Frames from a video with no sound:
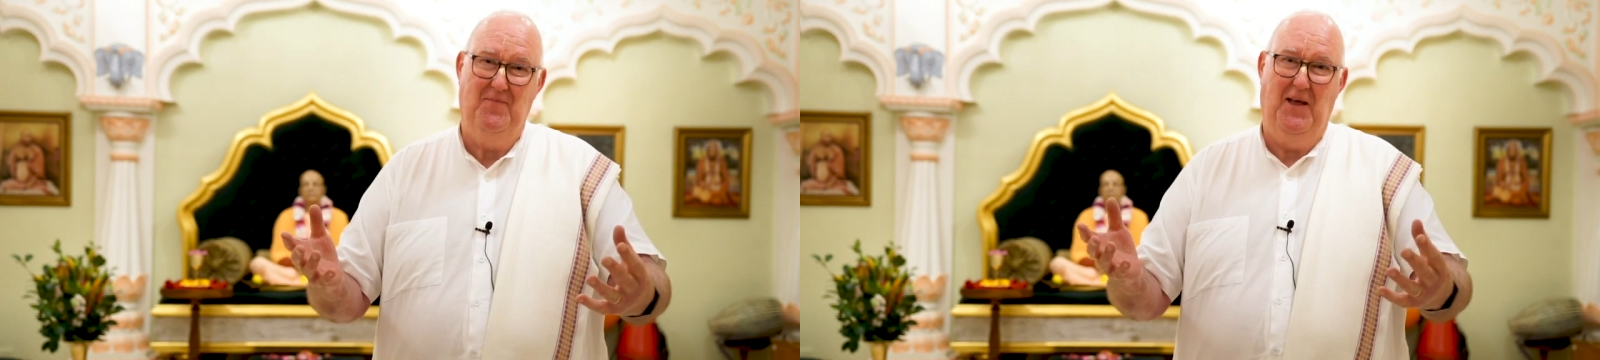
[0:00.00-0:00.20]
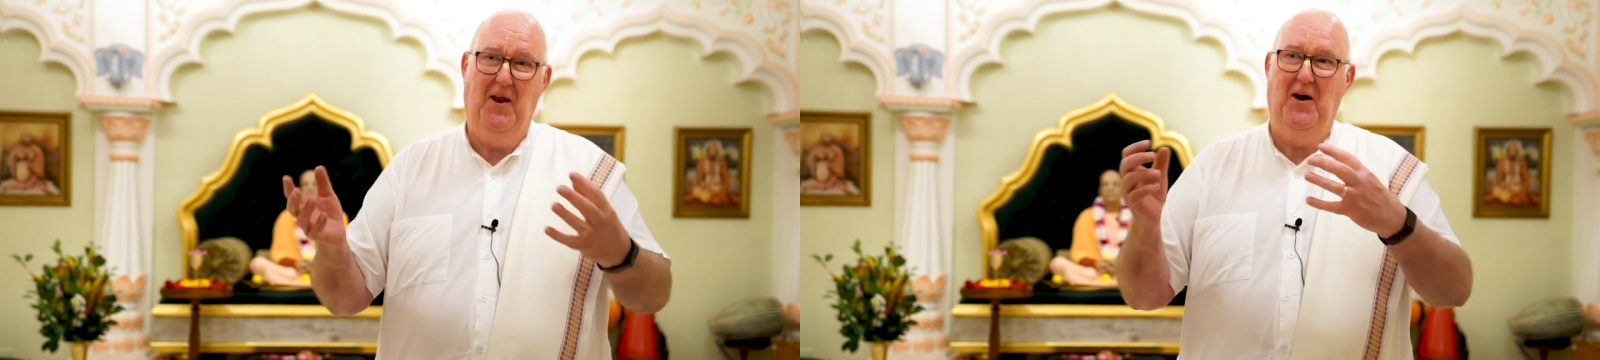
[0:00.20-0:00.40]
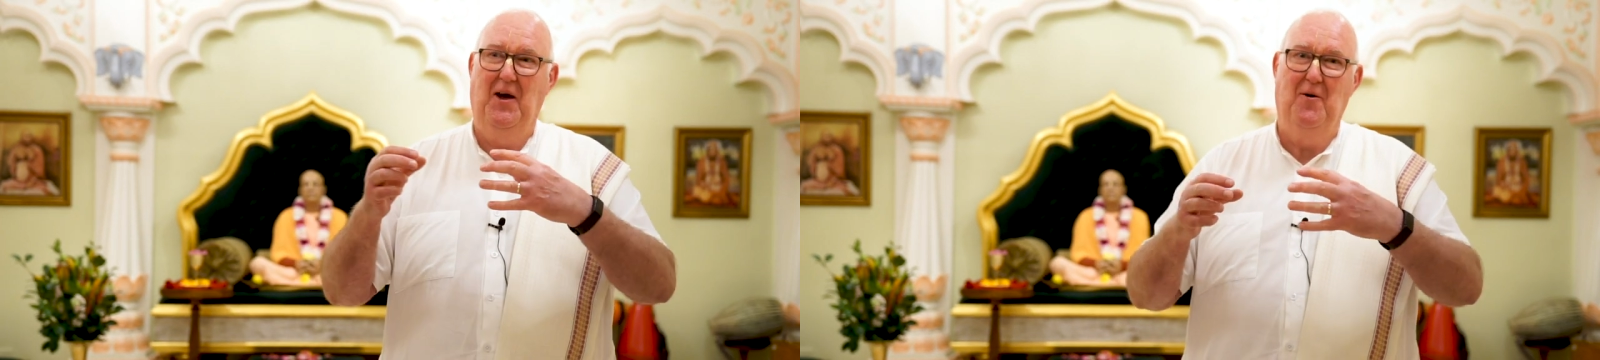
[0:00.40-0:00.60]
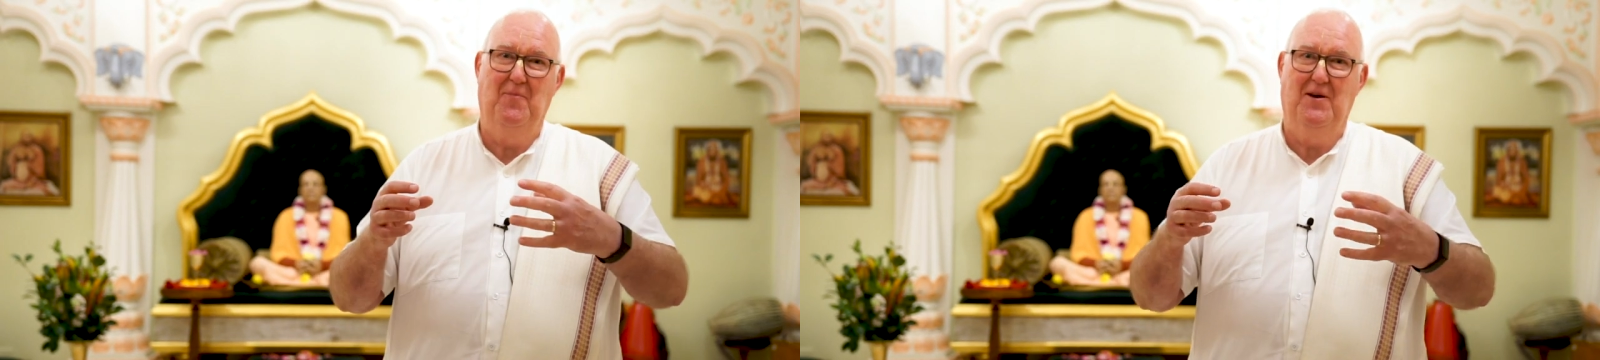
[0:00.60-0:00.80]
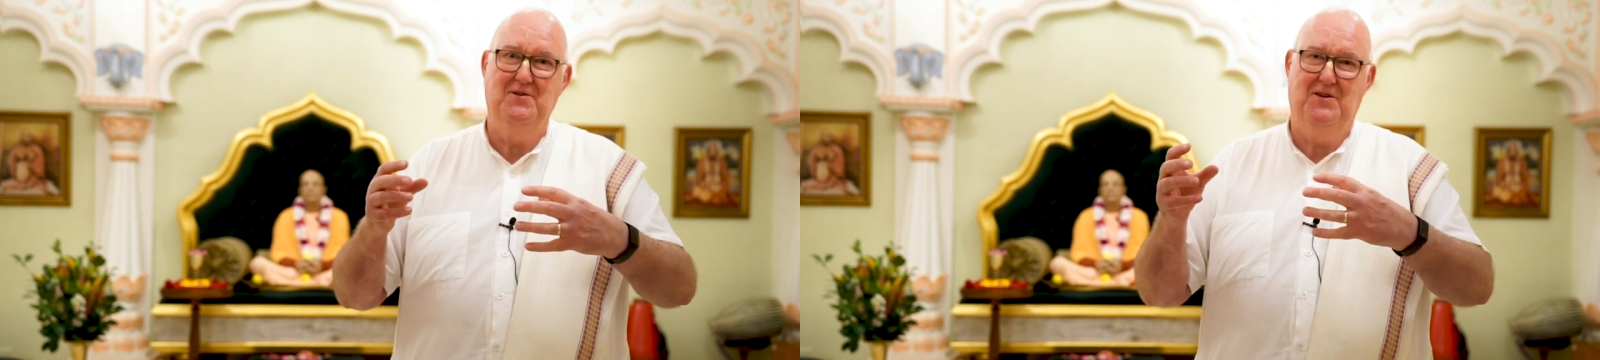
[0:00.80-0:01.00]
and I helped
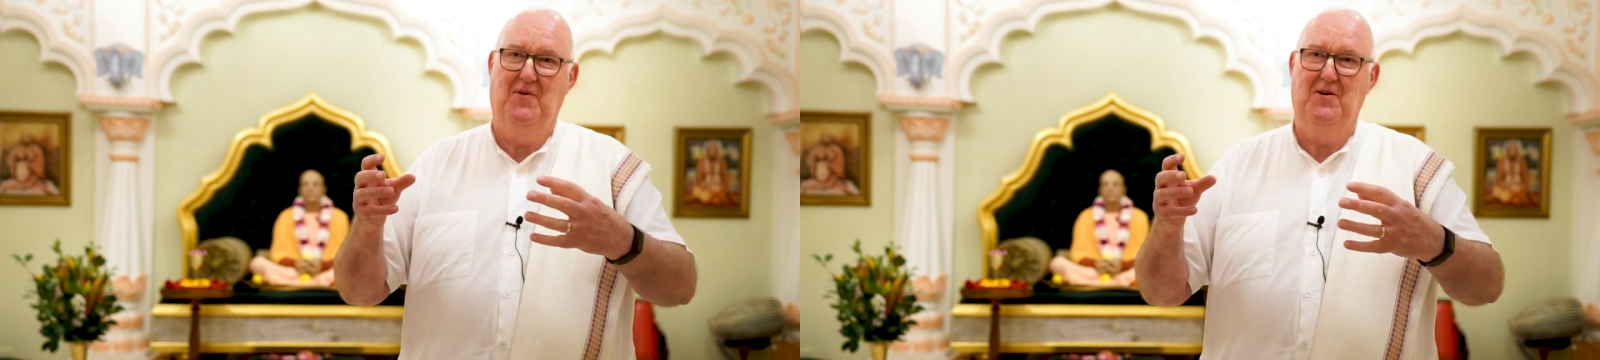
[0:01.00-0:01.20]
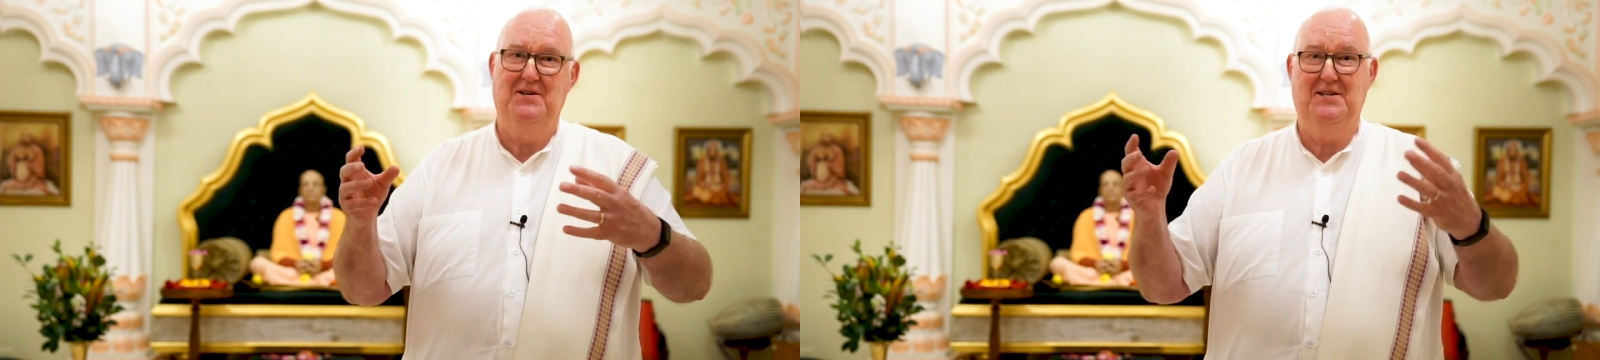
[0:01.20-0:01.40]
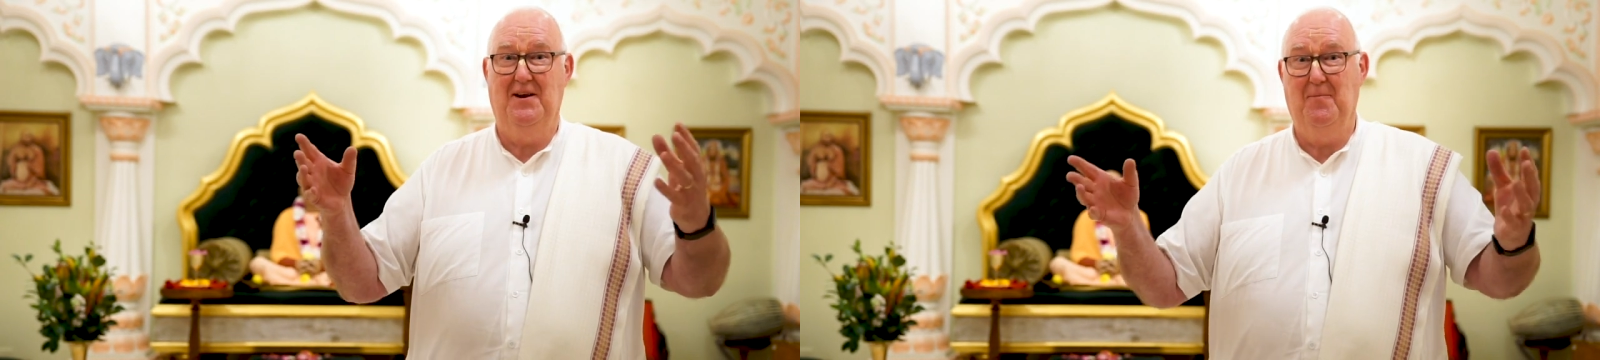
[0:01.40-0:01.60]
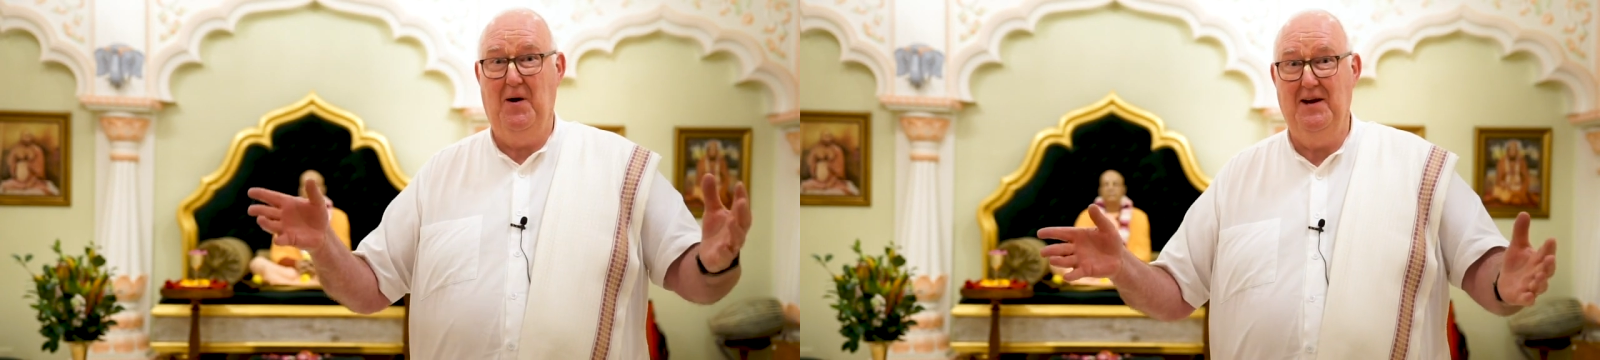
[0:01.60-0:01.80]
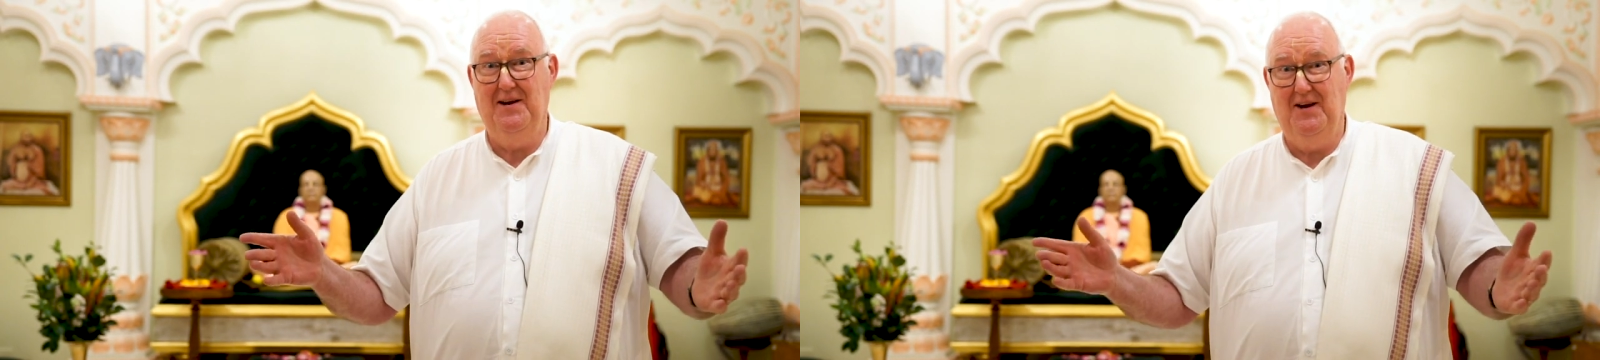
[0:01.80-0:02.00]
those devotees that are
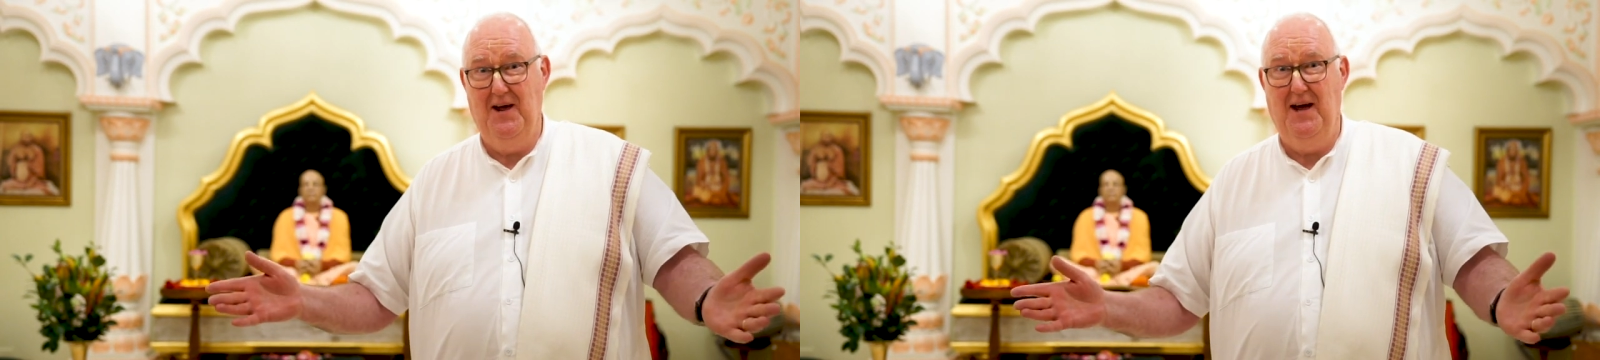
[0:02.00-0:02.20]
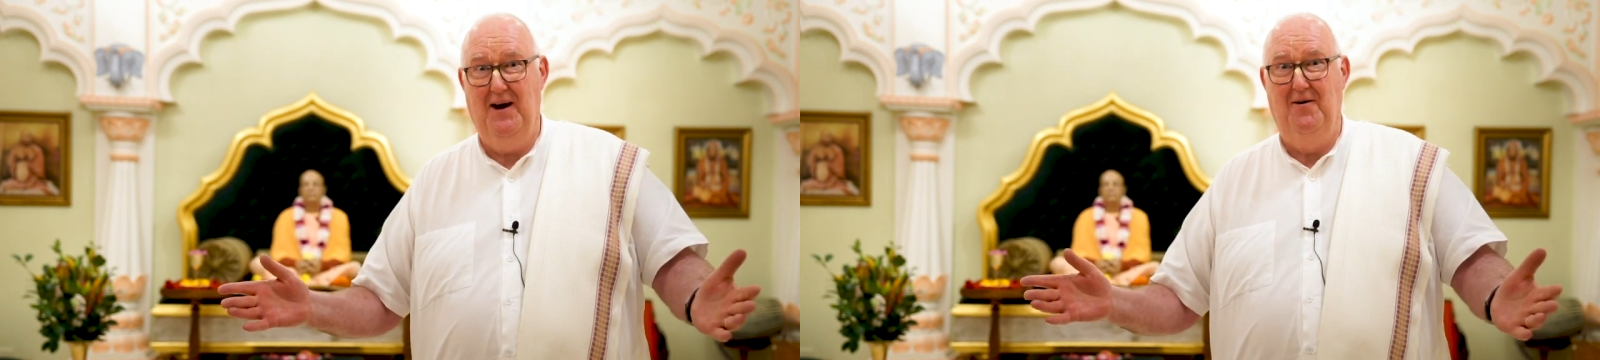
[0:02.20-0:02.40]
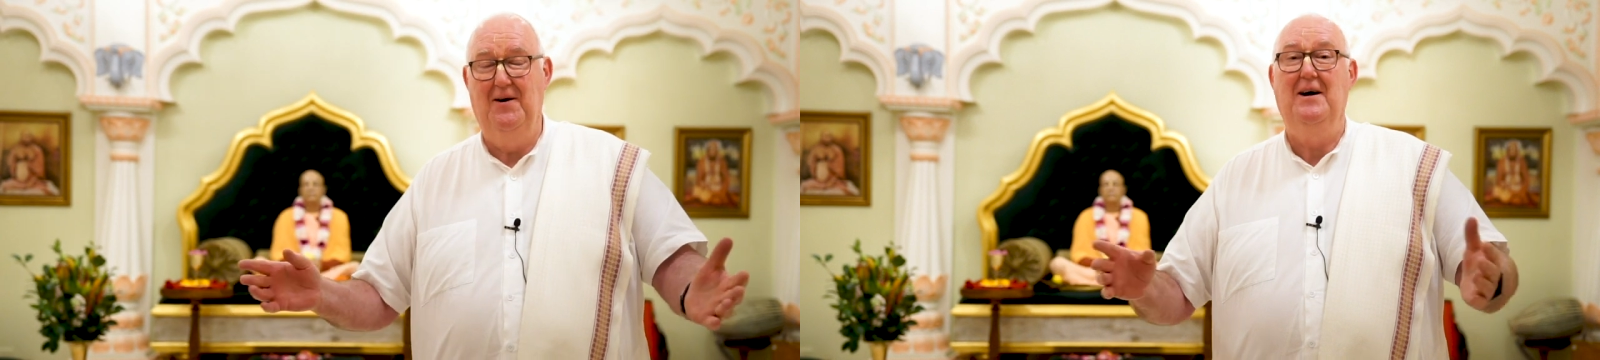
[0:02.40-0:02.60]
painting now